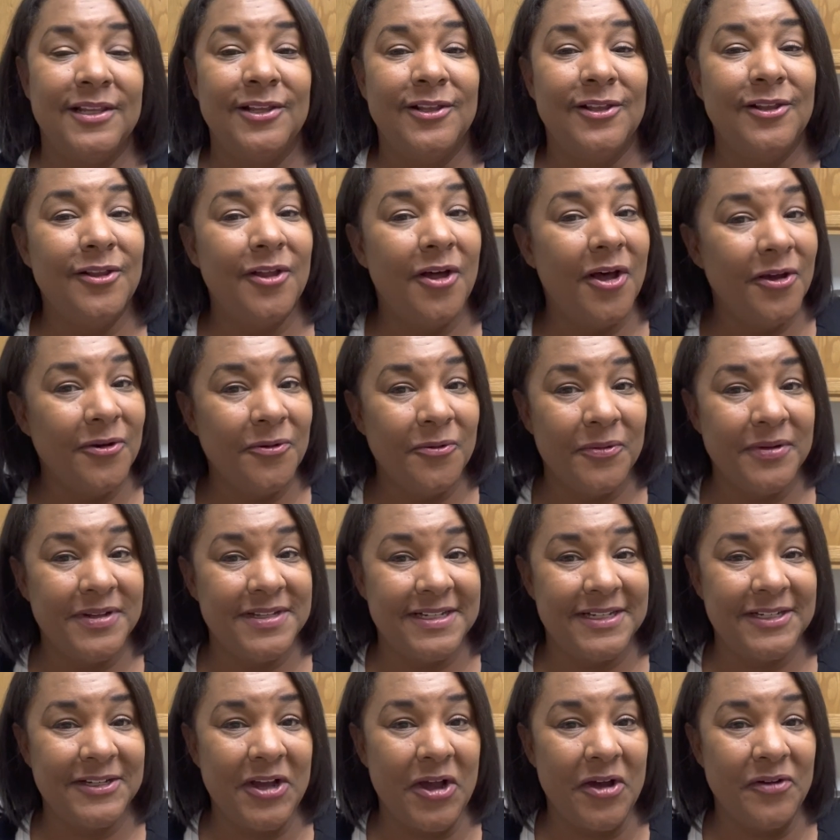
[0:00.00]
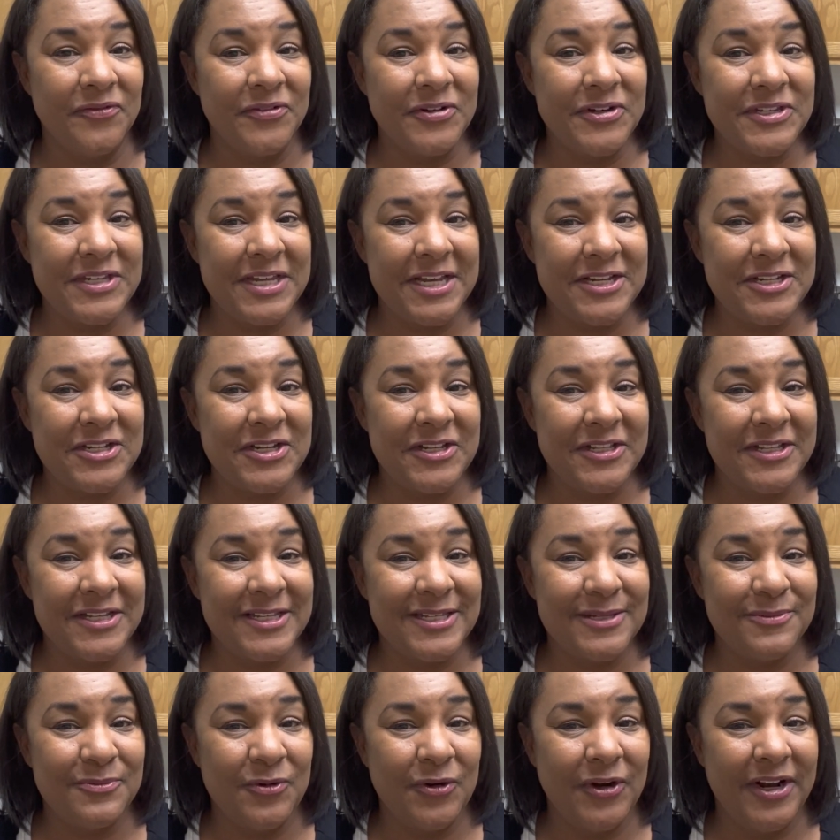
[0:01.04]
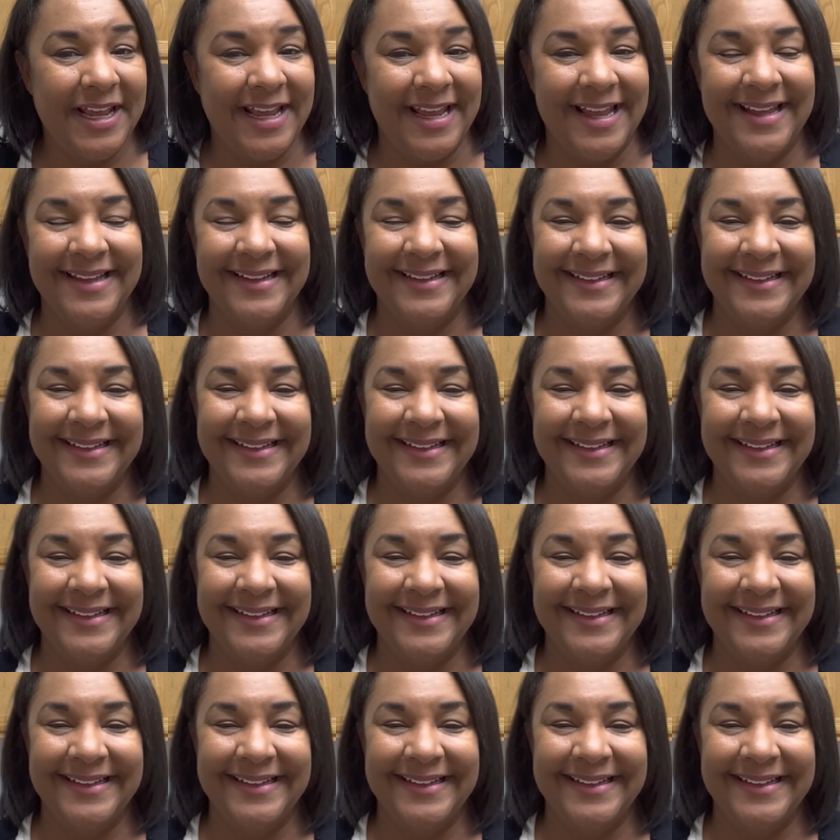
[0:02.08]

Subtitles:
long-winded conversation this morning.